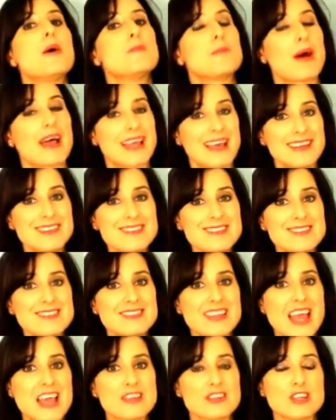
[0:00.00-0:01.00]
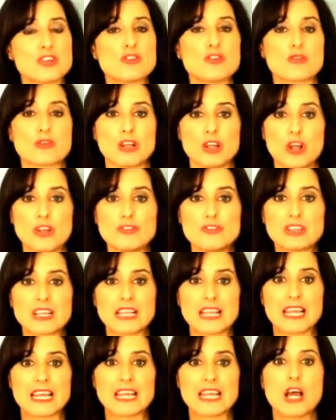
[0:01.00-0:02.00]
By understanding
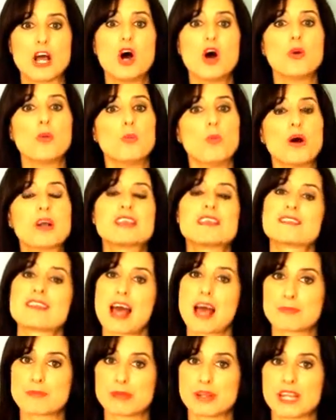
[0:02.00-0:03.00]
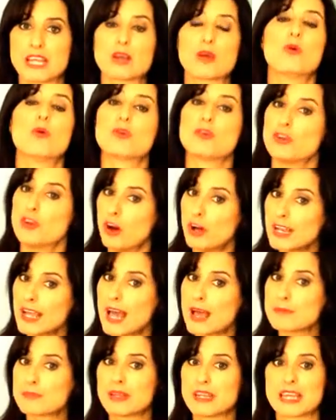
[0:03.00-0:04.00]
neurologically what is happening or not
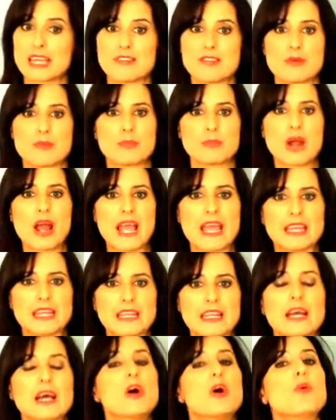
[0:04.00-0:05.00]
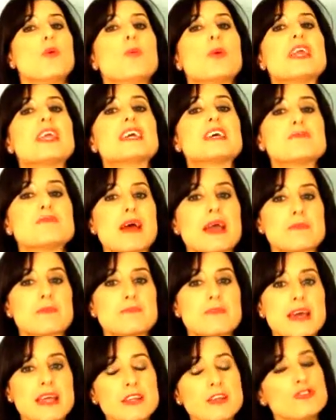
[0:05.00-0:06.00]
happening in the brain, we can make
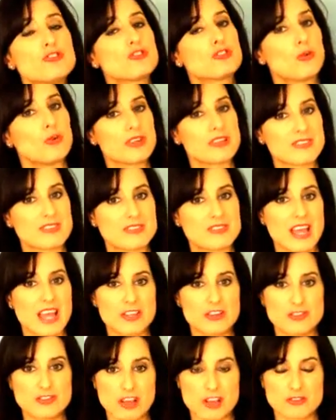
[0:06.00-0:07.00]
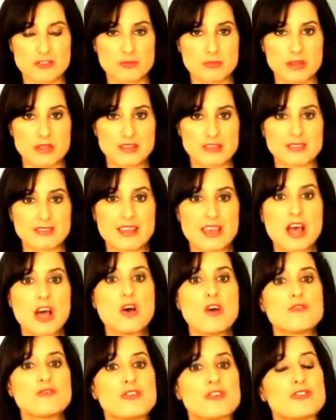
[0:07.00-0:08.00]
better choices and judgments
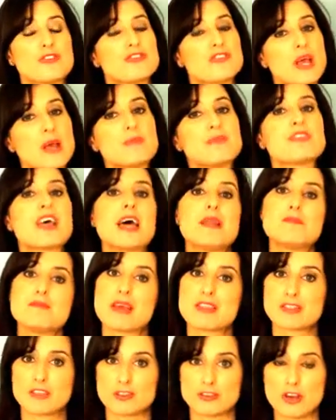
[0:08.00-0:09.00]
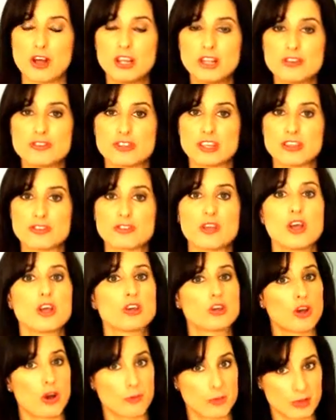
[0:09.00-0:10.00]
for steps and methodologies
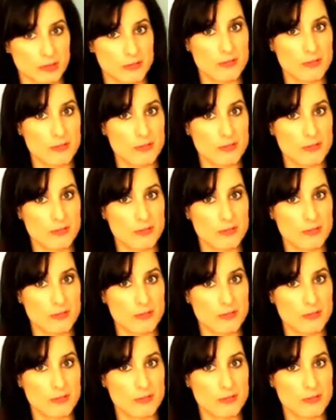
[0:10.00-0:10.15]
going